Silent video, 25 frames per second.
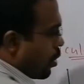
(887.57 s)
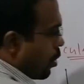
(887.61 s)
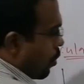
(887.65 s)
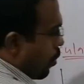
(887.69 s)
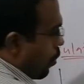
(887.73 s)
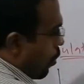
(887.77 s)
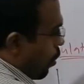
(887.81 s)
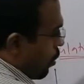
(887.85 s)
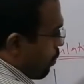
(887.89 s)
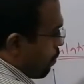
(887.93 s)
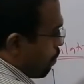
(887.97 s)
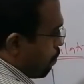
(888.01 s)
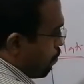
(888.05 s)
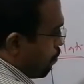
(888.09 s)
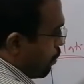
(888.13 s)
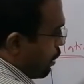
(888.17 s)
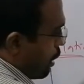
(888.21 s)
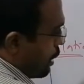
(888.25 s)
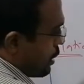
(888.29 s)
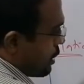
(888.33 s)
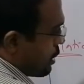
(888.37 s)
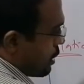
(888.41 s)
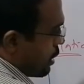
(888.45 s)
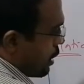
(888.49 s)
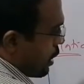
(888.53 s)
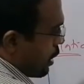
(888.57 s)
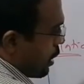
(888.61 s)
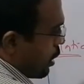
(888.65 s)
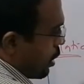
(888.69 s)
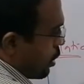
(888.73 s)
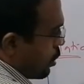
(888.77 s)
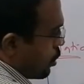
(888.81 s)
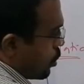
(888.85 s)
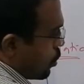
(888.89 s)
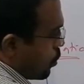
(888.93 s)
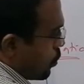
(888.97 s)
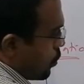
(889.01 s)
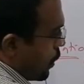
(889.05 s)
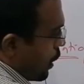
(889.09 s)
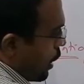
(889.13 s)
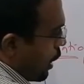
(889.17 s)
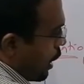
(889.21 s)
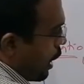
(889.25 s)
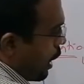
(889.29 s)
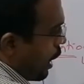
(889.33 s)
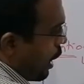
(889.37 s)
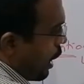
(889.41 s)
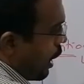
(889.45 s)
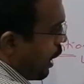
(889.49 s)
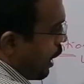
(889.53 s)
or P is equal to
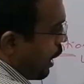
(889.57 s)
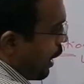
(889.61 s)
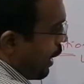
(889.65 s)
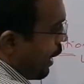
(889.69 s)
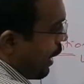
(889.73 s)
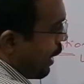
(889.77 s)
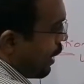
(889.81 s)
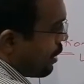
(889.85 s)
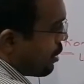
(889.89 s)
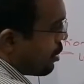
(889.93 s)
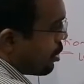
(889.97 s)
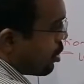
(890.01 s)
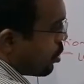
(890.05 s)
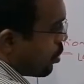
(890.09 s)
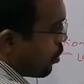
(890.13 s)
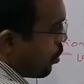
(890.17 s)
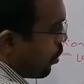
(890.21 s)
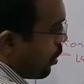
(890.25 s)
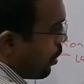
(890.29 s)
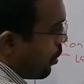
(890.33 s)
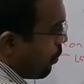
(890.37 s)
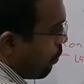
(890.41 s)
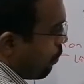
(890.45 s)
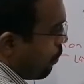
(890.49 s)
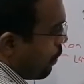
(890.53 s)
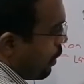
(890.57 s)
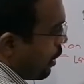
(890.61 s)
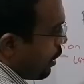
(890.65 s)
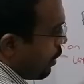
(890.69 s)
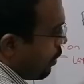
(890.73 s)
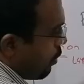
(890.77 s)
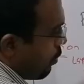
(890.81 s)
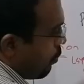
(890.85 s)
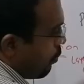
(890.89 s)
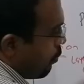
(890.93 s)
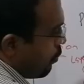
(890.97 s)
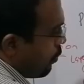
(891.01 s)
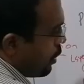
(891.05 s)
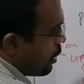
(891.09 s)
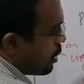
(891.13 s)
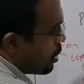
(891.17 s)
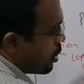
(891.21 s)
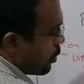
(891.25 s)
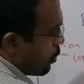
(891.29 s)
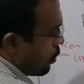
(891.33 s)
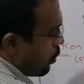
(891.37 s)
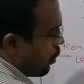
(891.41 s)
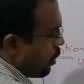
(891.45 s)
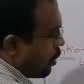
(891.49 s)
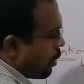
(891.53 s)
a n square by v
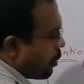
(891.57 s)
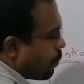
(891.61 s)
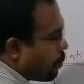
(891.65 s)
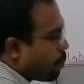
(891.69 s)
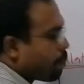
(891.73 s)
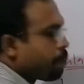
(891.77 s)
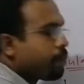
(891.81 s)
square.